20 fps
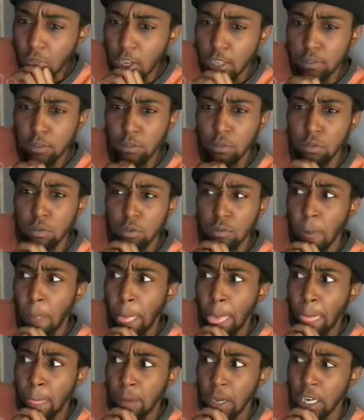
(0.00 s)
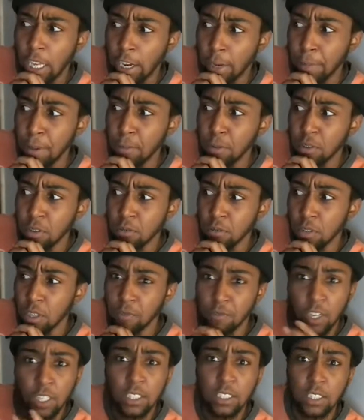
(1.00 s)
So a lot of people
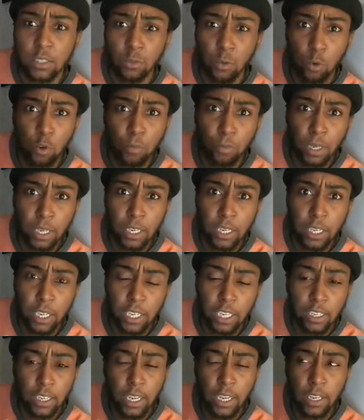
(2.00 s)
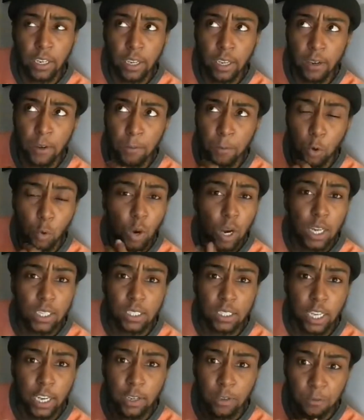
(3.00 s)
invested in rollerblading and, and um, quad
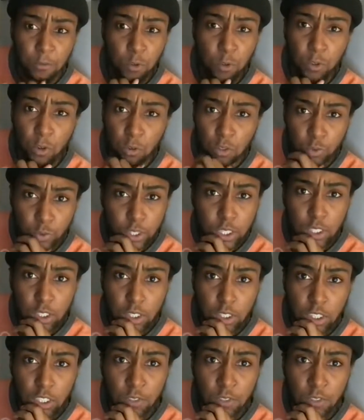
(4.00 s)
skating for those reasons.